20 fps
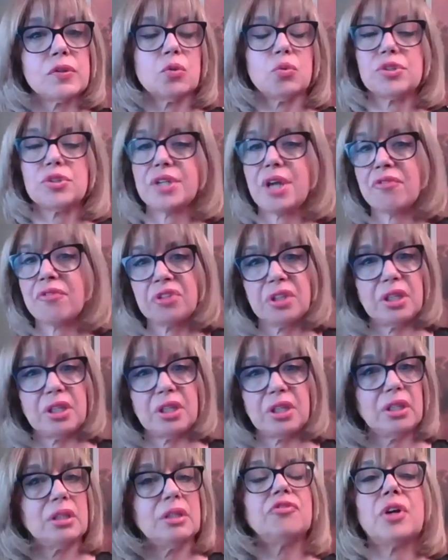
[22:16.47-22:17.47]
you will
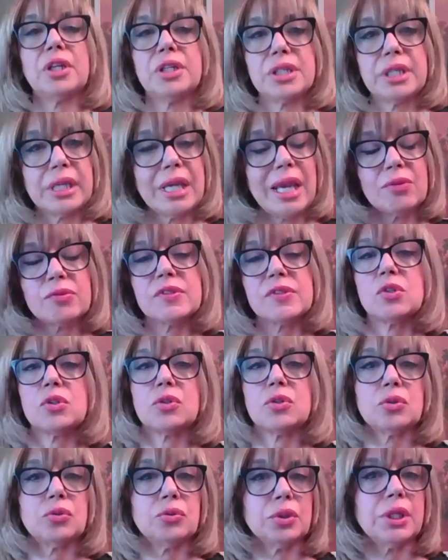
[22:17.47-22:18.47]
definitely find a counselor
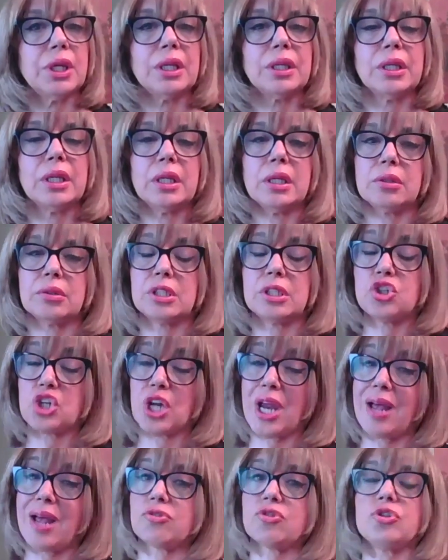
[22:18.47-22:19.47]
who can reach
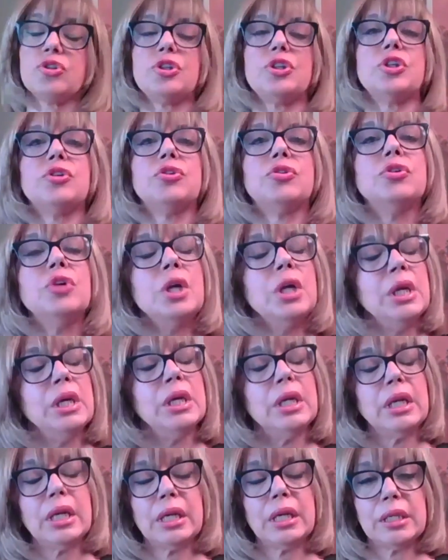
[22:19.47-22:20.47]
out to you
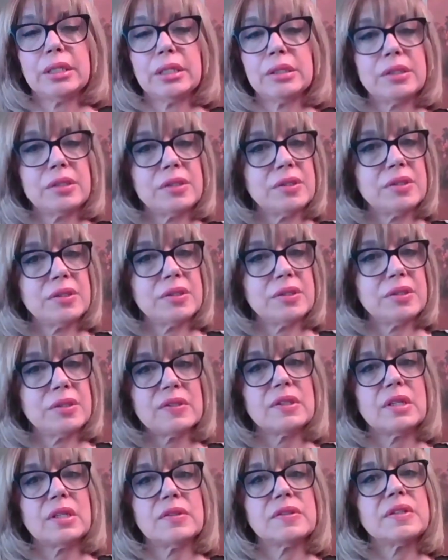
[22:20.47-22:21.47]
and provide
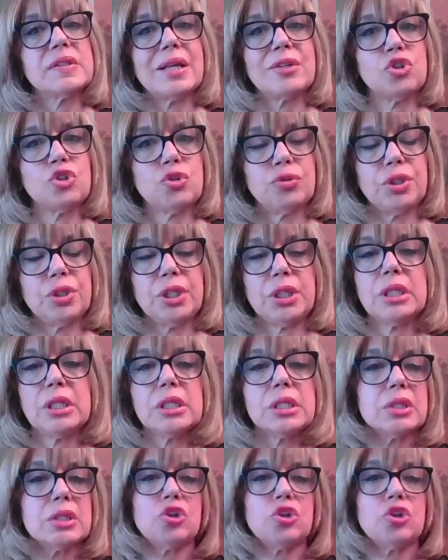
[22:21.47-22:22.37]
assistance that you need.